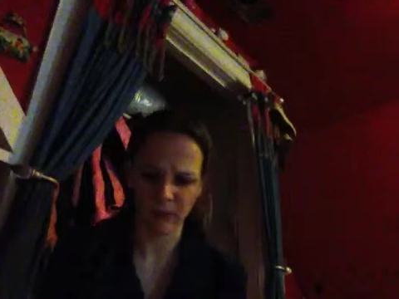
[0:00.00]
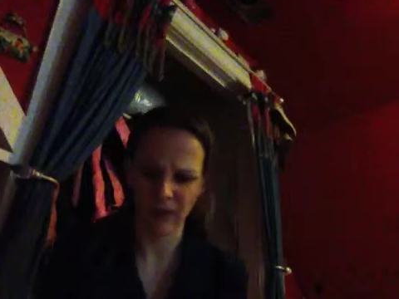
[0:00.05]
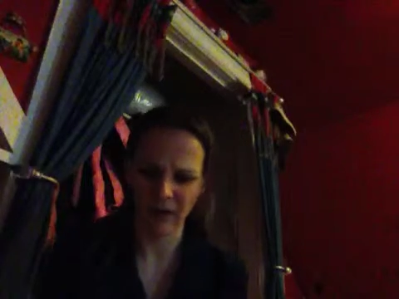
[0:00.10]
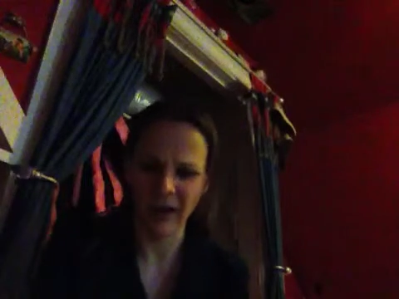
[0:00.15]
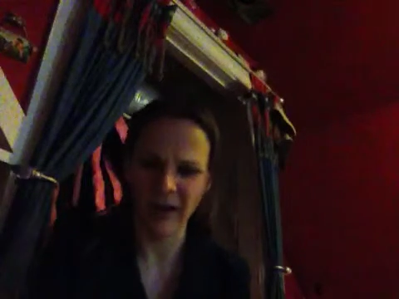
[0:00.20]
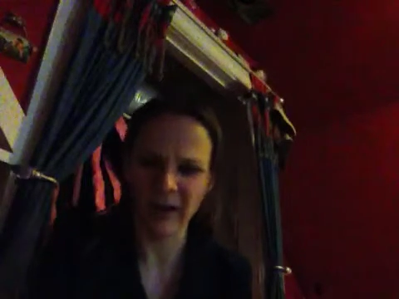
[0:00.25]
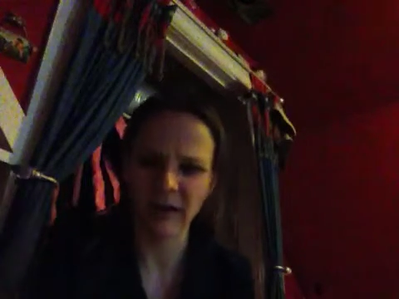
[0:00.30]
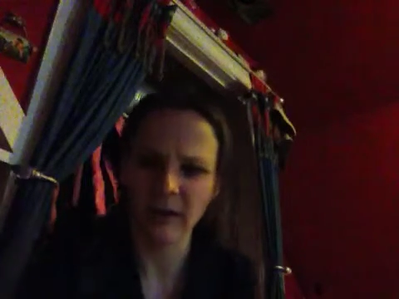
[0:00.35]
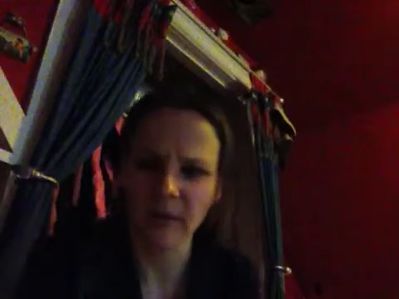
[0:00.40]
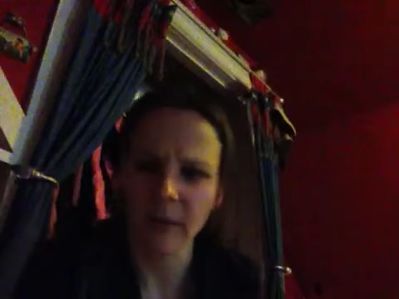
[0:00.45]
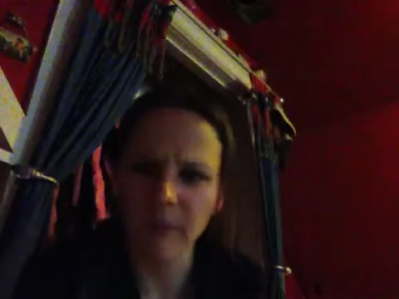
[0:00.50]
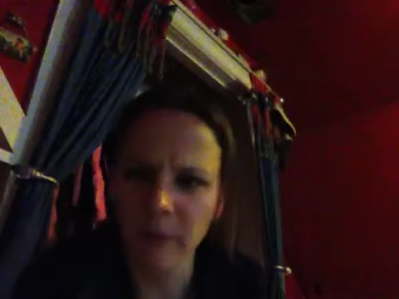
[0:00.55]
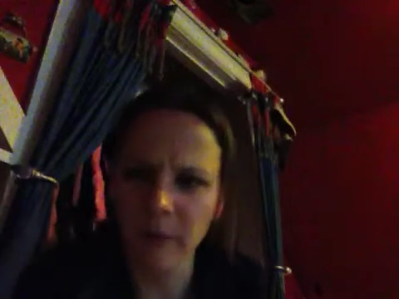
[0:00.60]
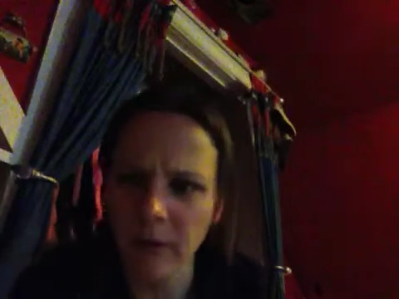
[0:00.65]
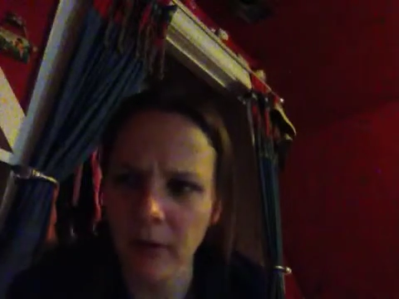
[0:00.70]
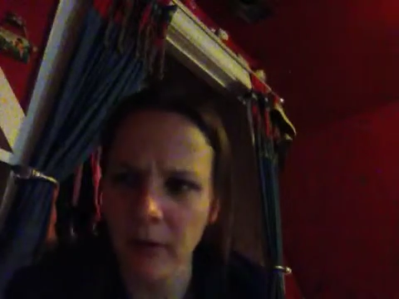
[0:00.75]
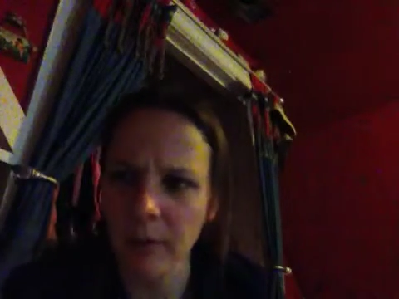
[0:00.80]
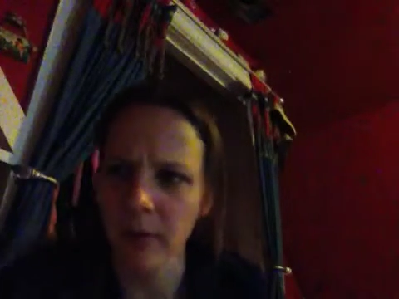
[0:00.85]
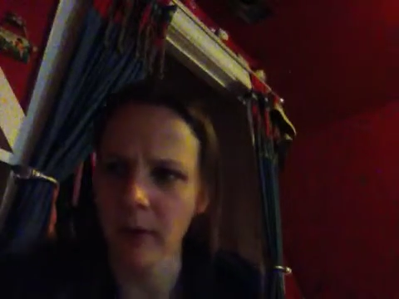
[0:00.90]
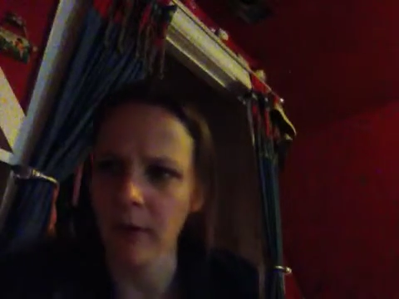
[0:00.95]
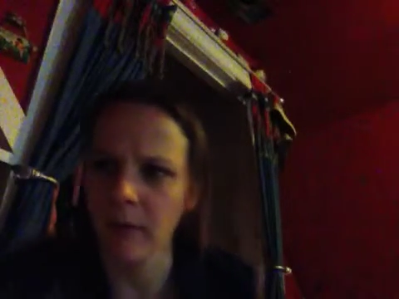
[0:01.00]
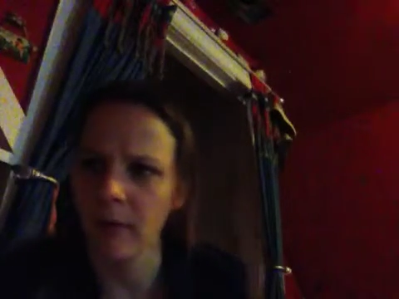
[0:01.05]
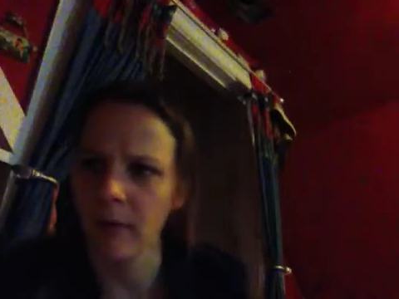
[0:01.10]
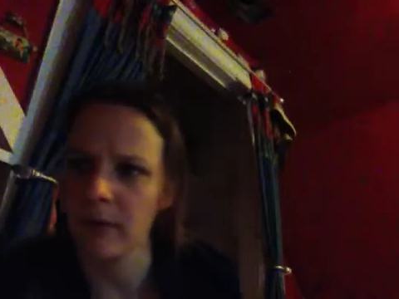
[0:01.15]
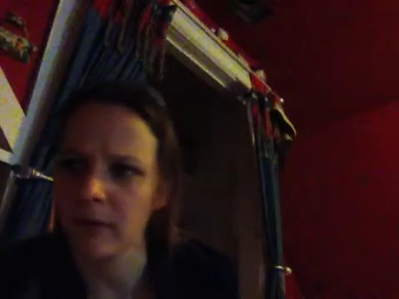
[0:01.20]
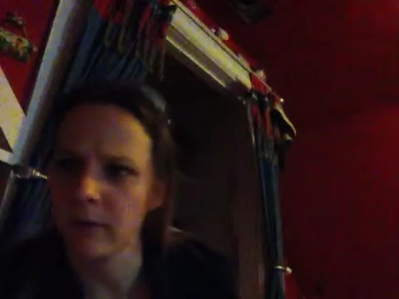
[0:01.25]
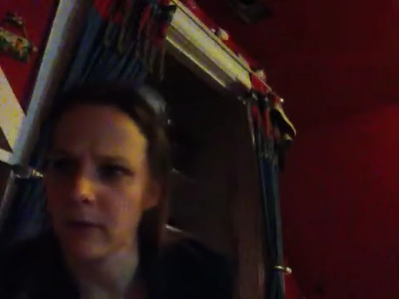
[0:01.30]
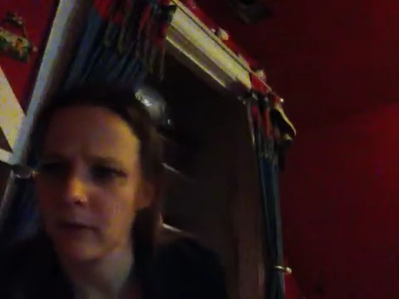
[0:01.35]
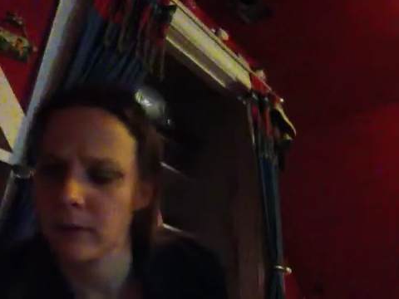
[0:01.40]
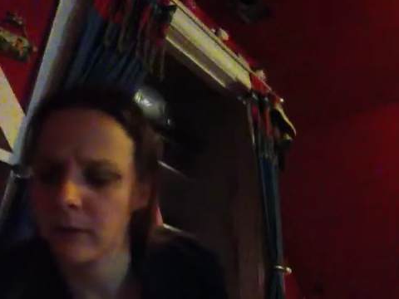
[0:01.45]
Hang on, let me look up that
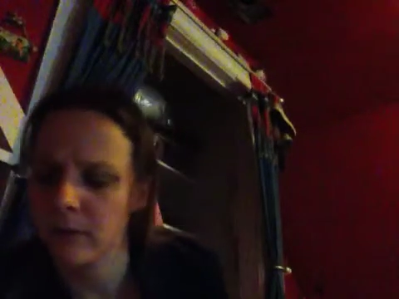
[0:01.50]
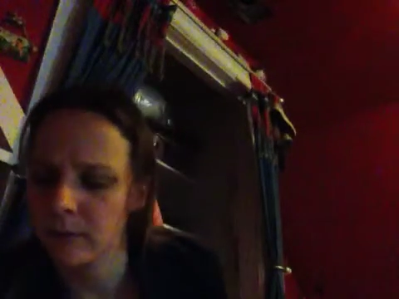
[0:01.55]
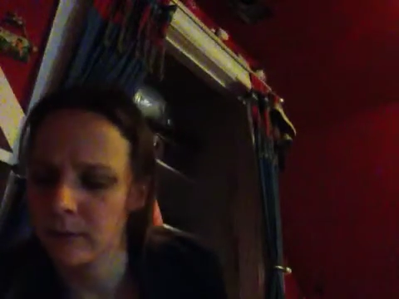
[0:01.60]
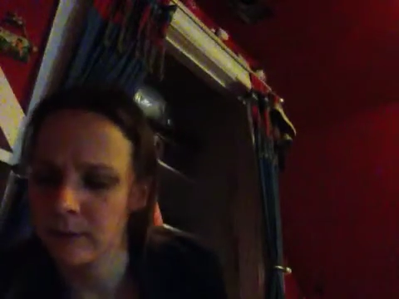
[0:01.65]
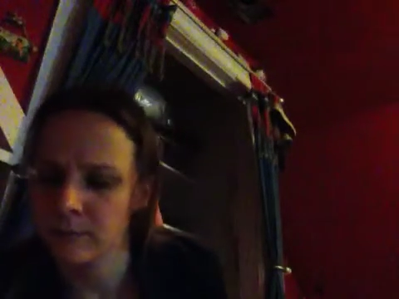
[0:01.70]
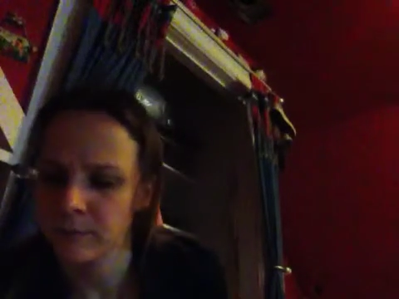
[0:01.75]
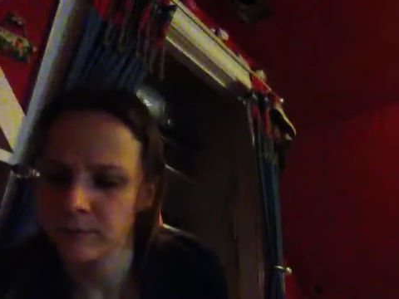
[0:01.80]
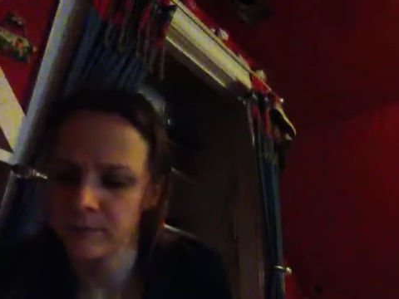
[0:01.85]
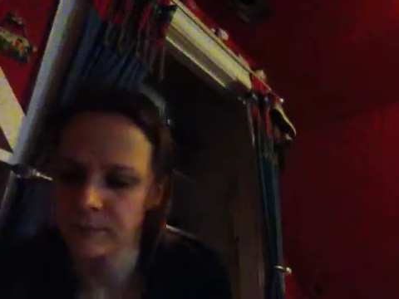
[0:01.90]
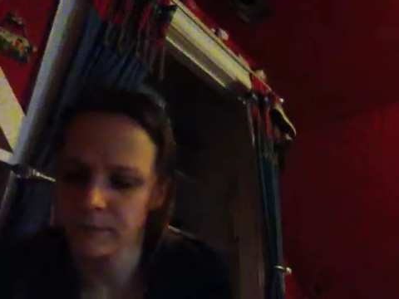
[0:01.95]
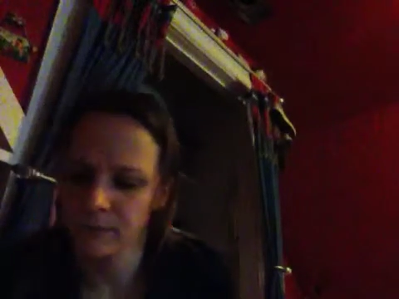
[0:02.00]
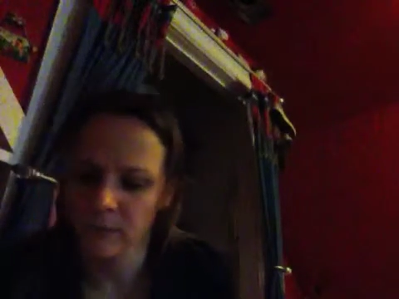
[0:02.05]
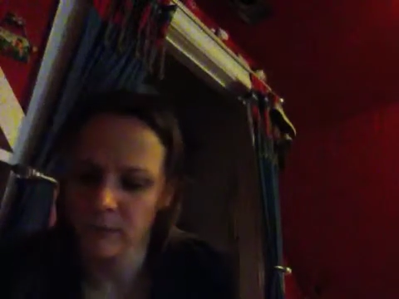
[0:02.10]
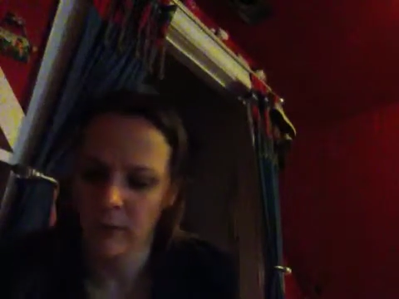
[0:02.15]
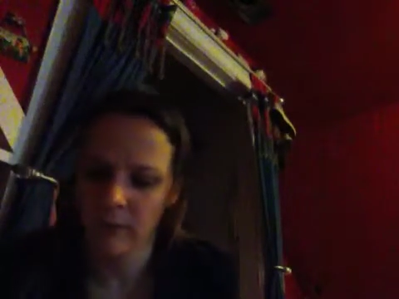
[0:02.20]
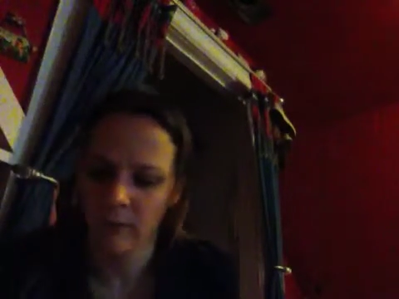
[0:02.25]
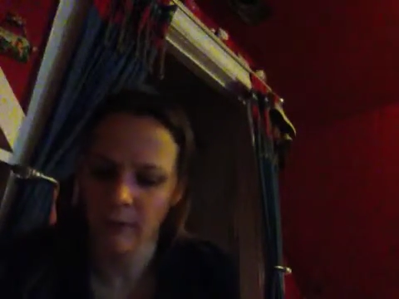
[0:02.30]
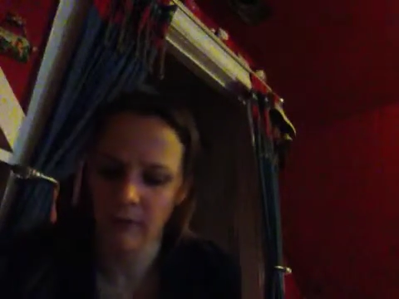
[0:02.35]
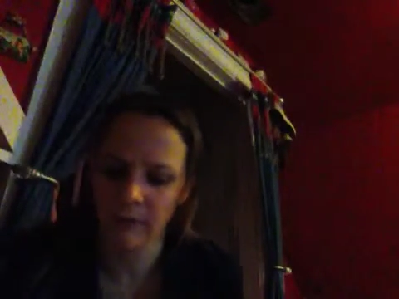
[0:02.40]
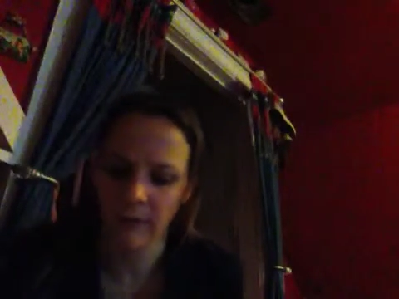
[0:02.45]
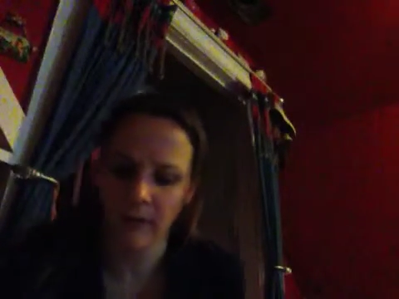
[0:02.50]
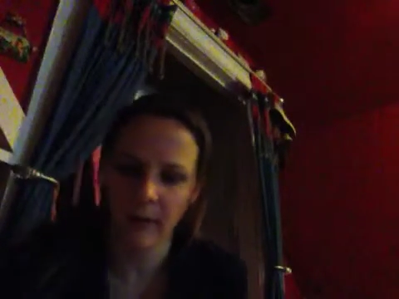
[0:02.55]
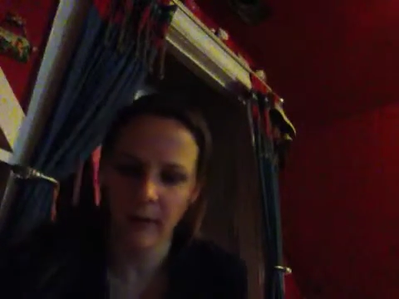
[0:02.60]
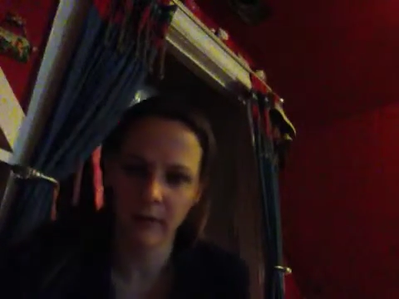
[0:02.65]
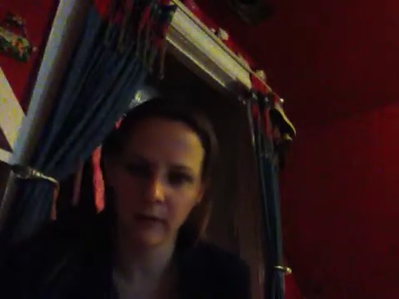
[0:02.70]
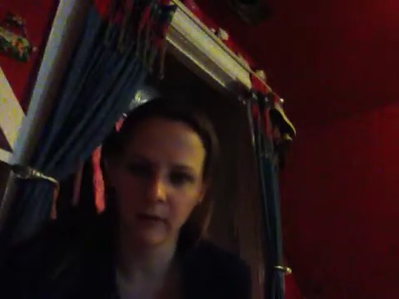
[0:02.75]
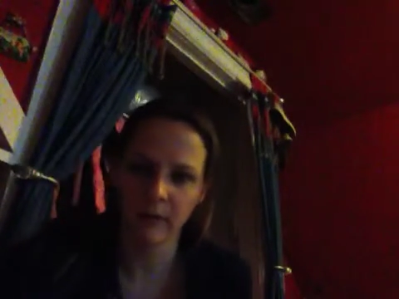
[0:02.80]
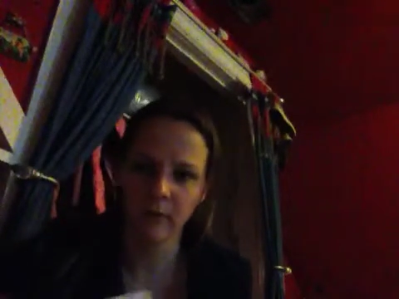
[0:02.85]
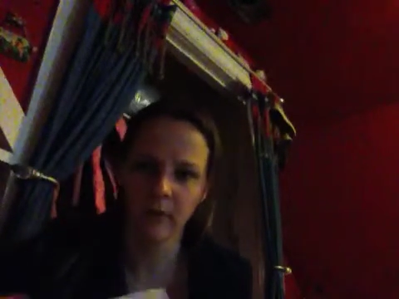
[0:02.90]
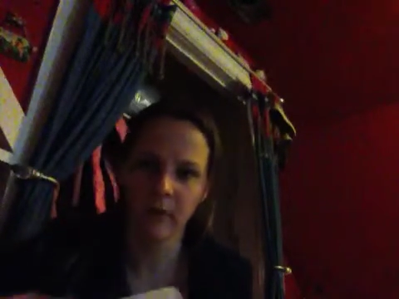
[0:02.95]
question really
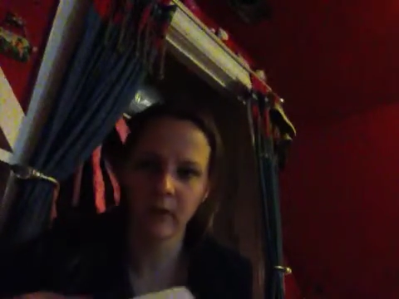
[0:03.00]
fast.